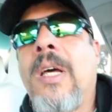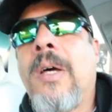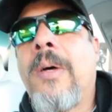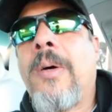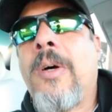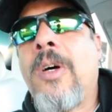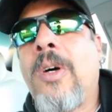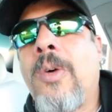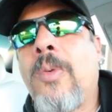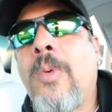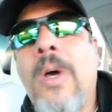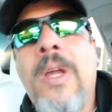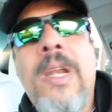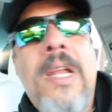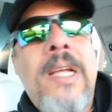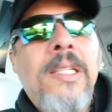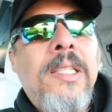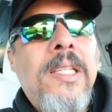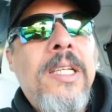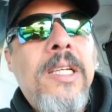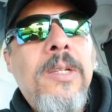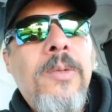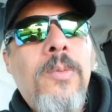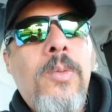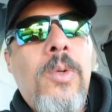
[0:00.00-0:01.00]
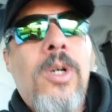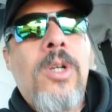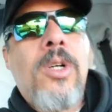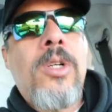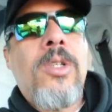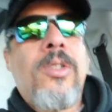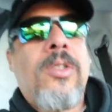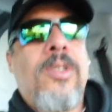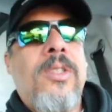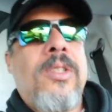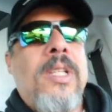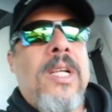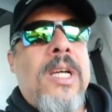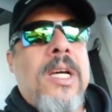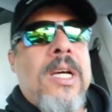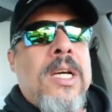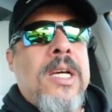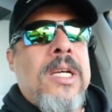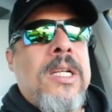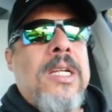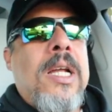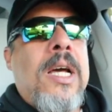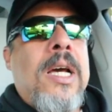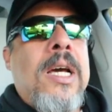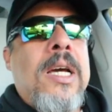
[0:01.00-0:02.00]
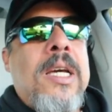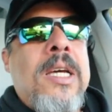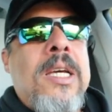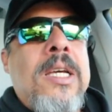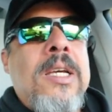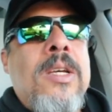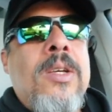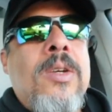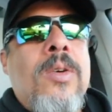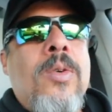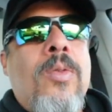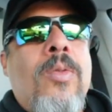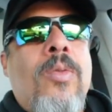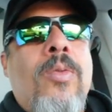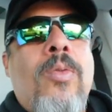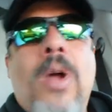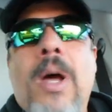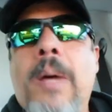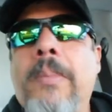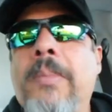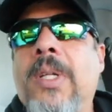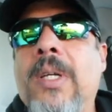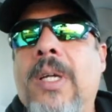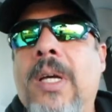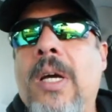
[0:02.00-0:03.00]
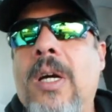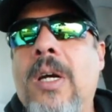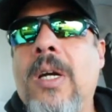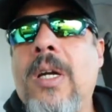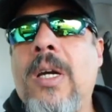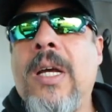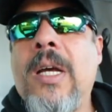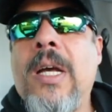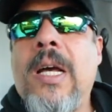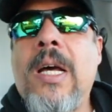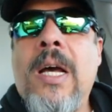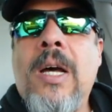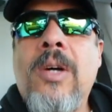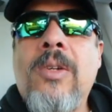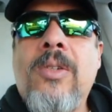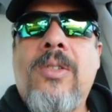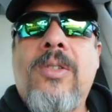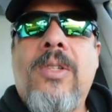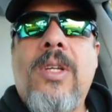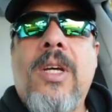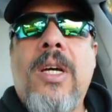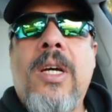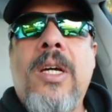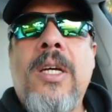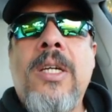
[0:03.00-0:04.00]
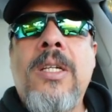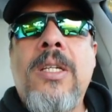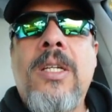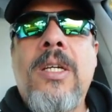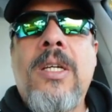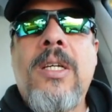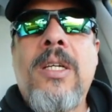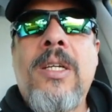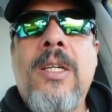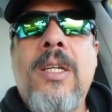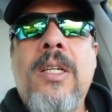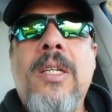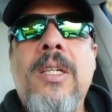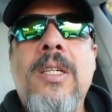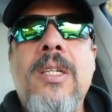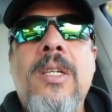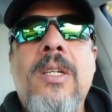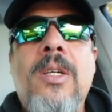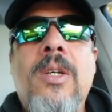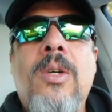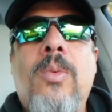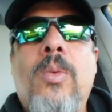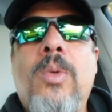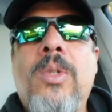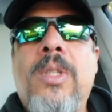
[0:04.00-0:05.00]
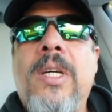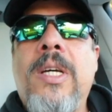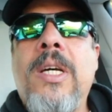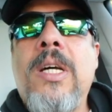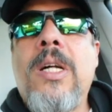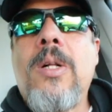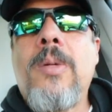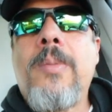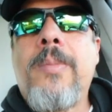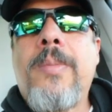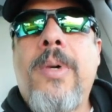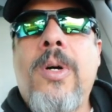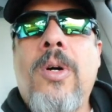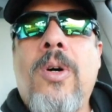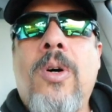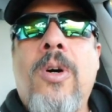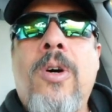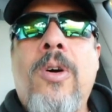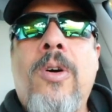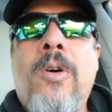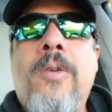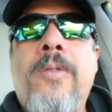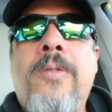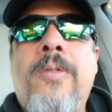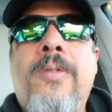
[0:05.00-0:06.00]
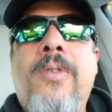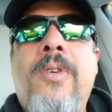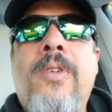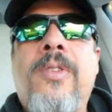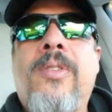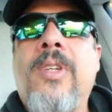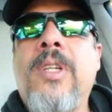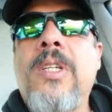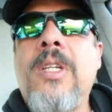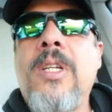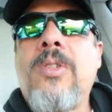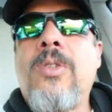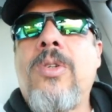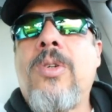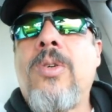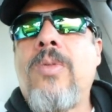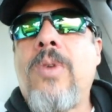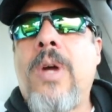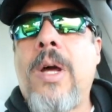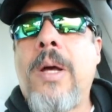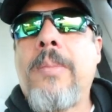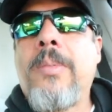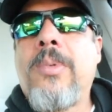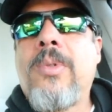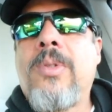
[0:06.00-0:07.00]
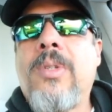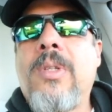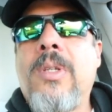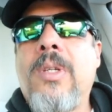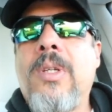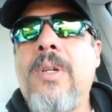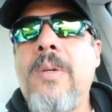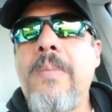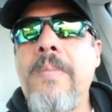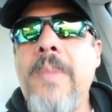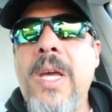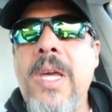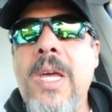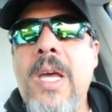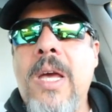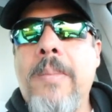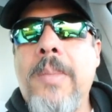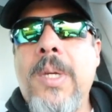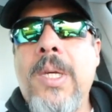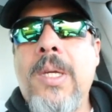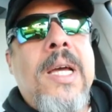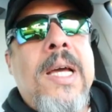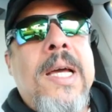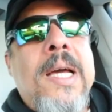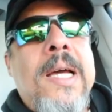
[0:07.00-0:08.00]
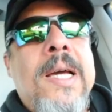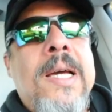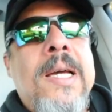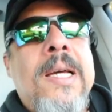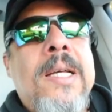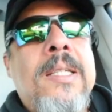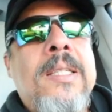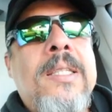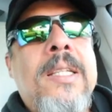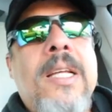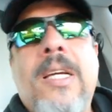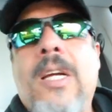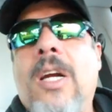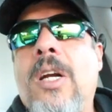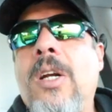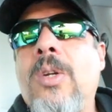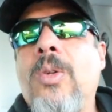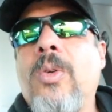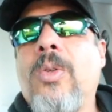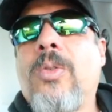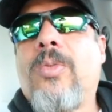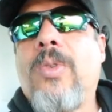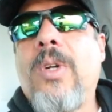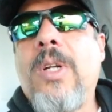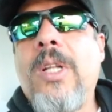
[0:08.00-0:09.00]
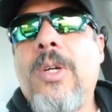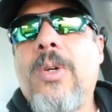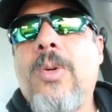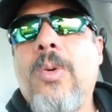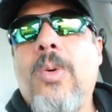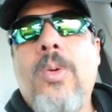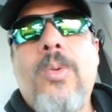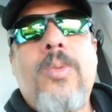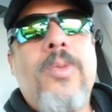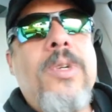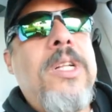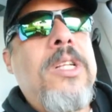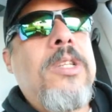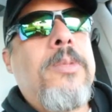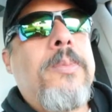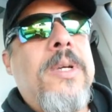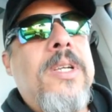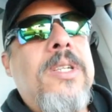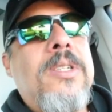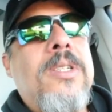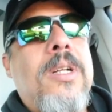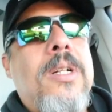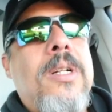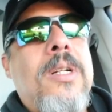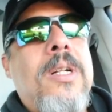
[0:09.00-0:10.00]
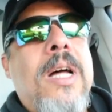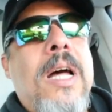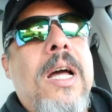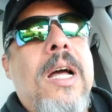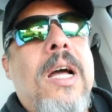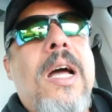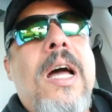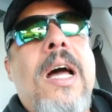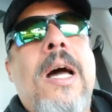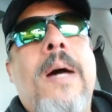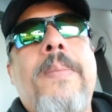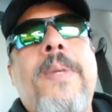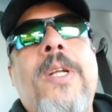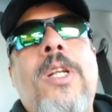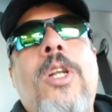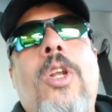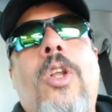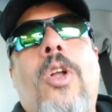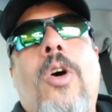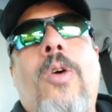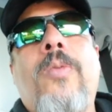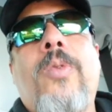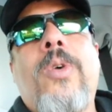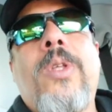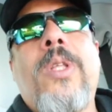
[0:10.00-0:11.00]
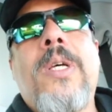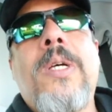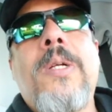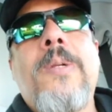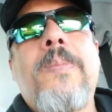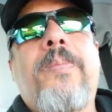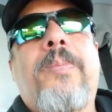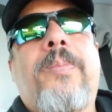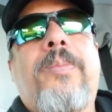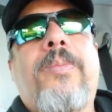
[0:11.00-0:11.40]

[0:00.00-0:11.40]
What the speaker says: What I did was that I wrapped the car outside with the help of Signature Wraps here in Miami. And the car looks really cool, really special. I'm in love with it.